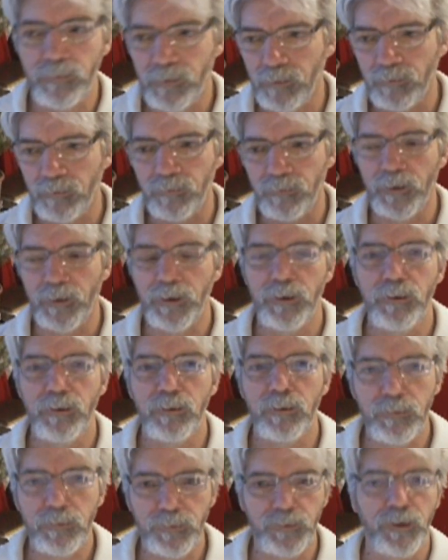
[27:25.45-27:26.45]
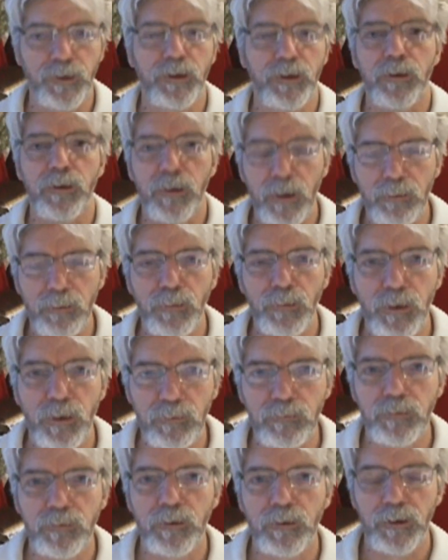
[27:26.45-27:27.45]
the final second coming
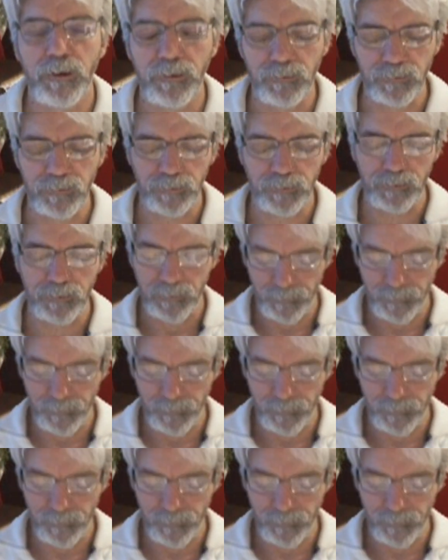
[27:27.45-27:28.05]
of Christ.